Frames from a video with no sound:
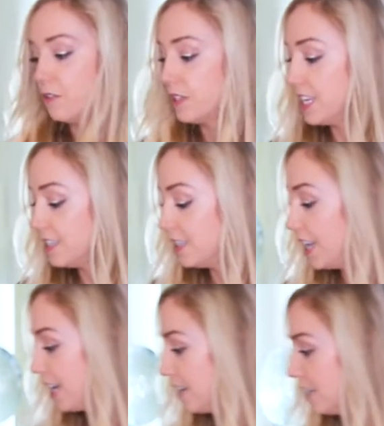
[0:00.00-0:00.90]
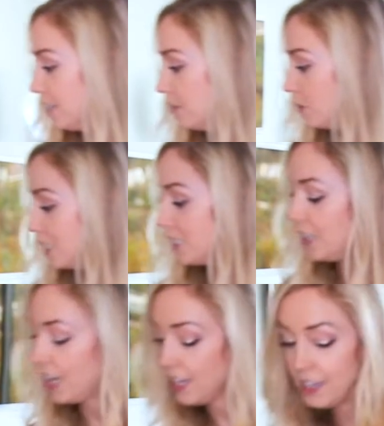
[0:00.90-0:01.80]
use these later, we'll
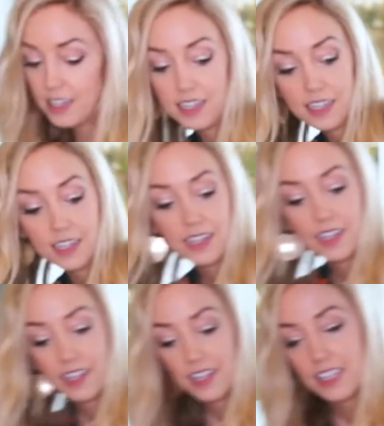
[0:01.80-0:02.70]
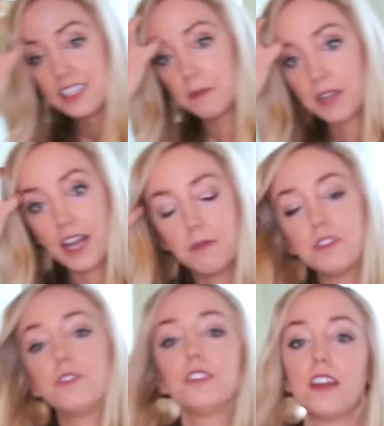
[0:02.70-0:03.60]
see. Sometimes
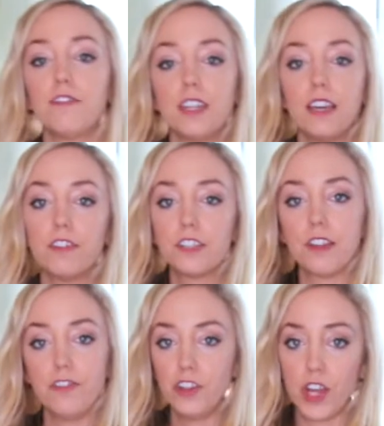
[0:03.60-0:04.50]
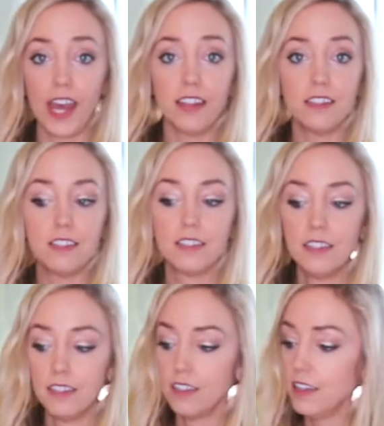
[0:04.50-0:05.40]
you just have to give yourself a chance,
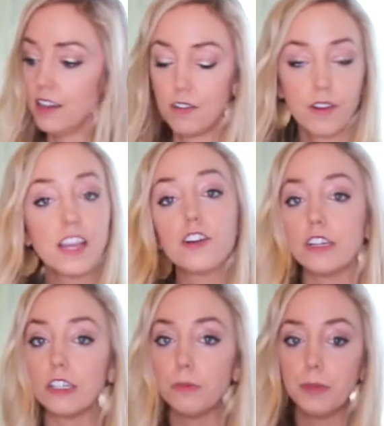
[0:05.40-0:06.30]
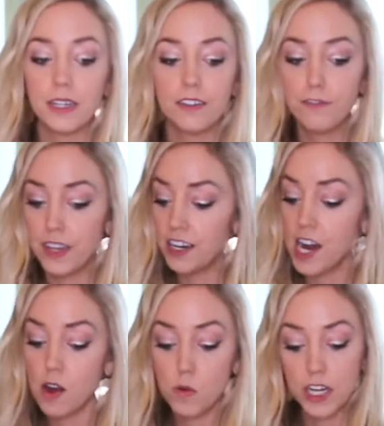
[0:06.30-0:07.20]
regroup, figure
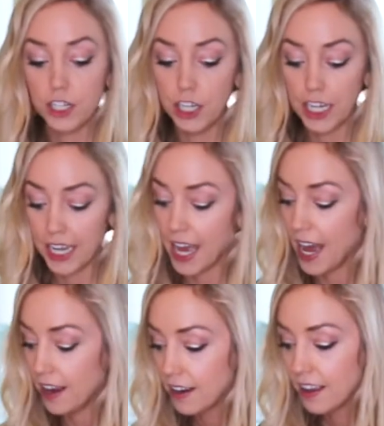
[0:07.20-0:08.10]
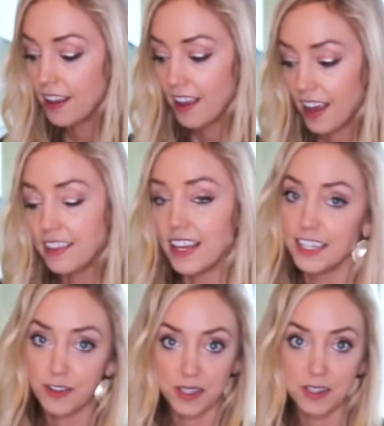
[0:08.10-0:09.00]
out what you're looking at, and then
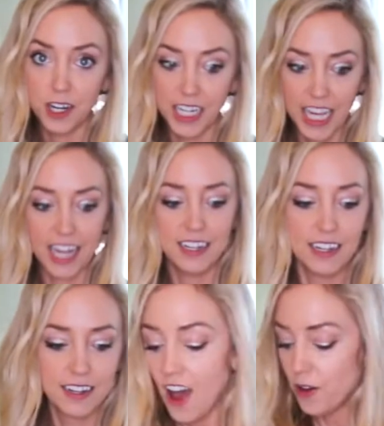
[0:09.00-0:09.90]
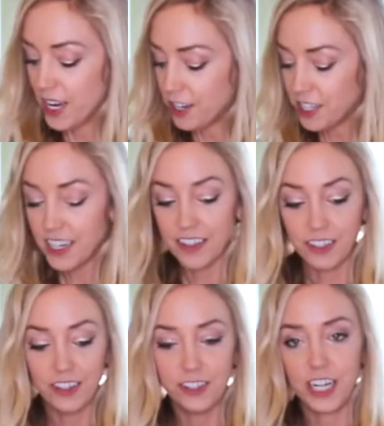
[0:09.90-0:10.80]
you can start again. Oh, here's another
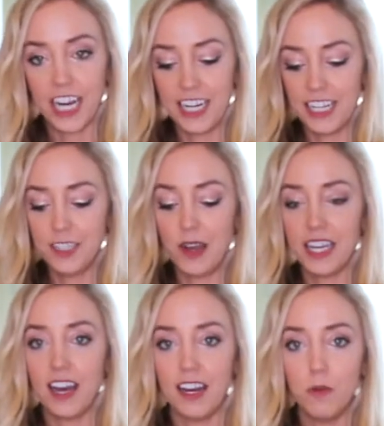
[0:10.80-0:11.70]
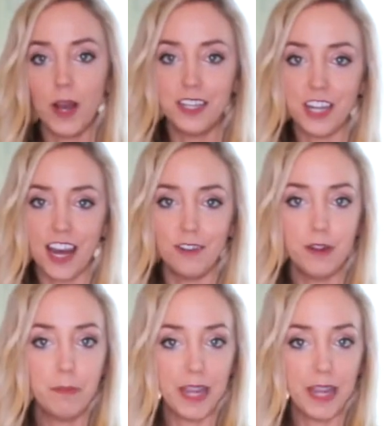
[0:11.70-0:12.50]
little trick I did. So I cut a wedge out of a